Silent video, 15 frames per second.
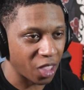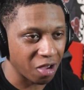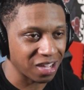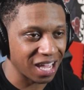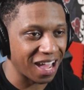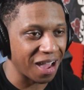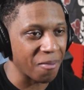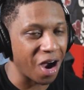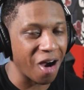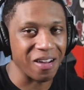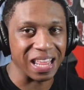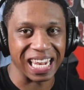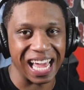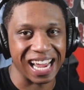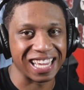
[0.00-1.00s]
Okay, I'm
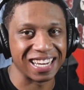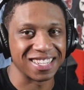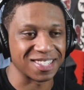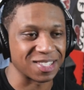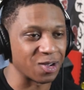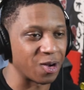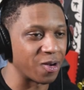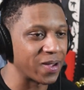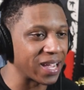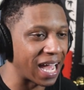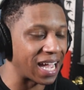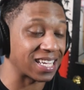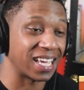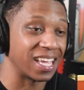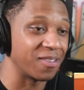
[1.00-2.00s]
already liking this story. We
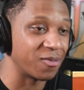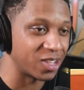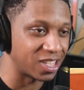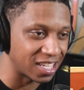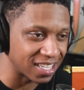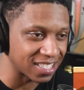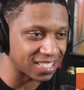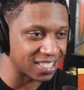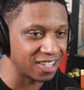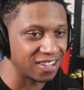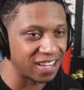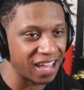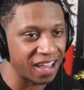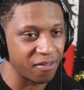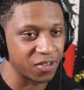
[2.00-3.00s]
got King Vegeta still
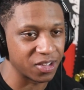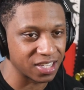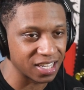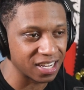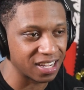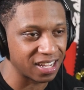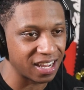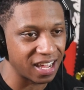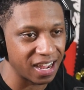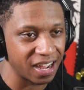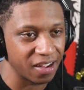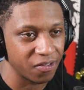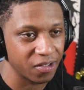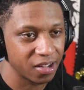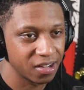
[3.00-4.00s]
alive, Vegeta
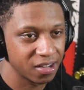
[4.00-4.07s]
alive.